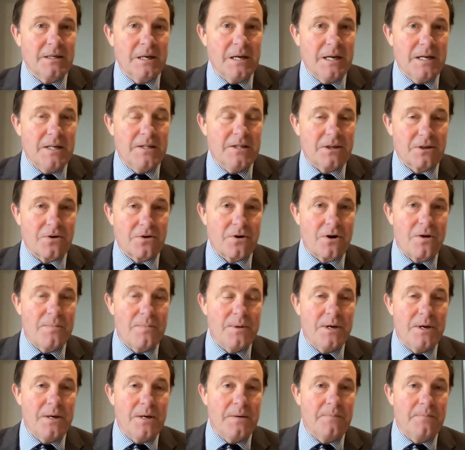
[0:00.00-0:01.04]
in the
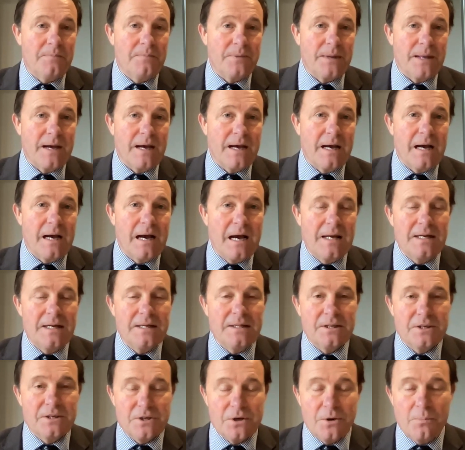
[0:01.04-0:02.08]
Crimea and in
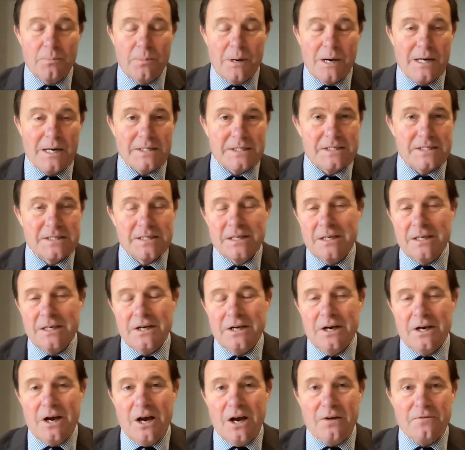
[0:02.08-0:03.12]
the Donbass
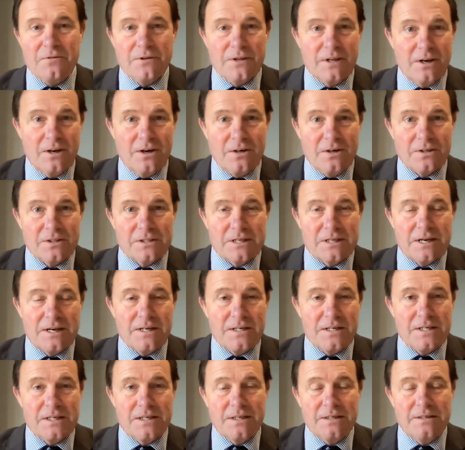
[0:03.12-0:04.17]
over the last
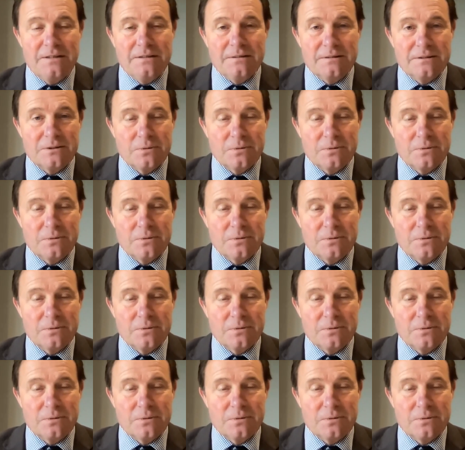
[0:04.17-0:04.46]
18,